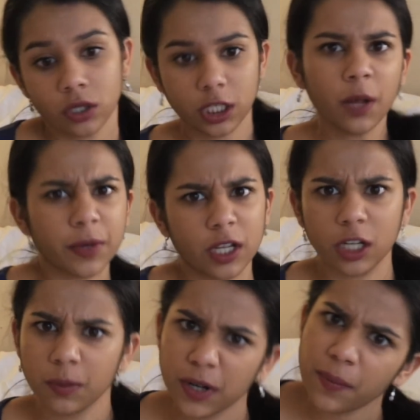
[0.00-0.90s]
tell me a
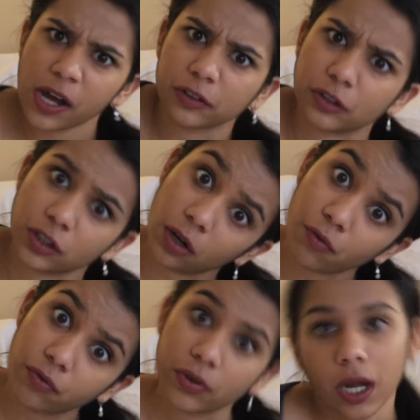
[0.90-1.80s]
little bit about
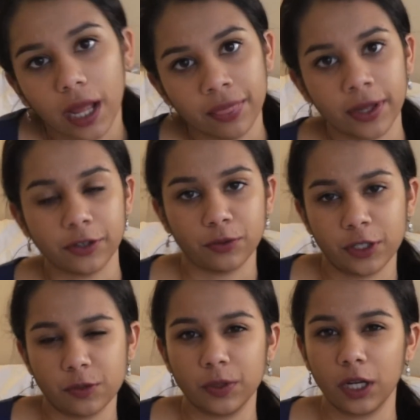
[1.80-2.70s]
yourself and then you
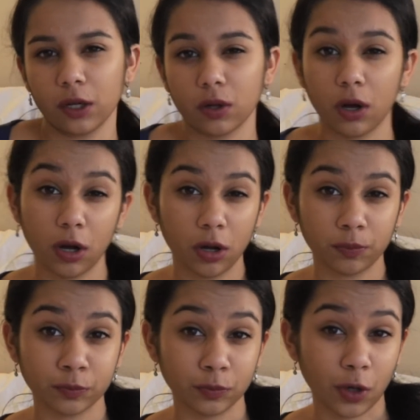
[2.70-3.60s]
need to be like,
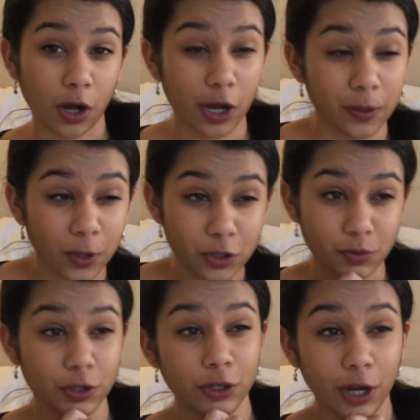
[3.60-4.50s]
um, I'm
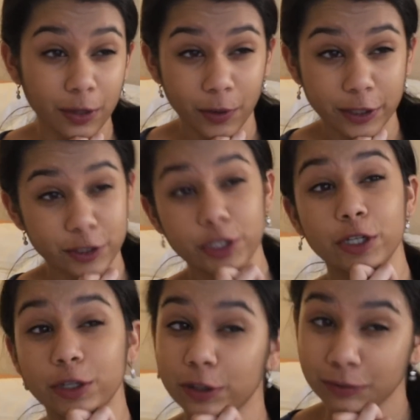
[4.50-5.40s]
Ashwini, I'm
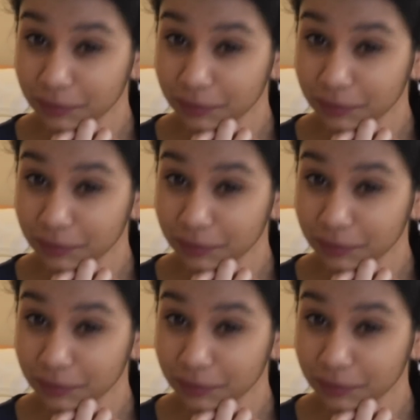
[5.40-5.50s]
18.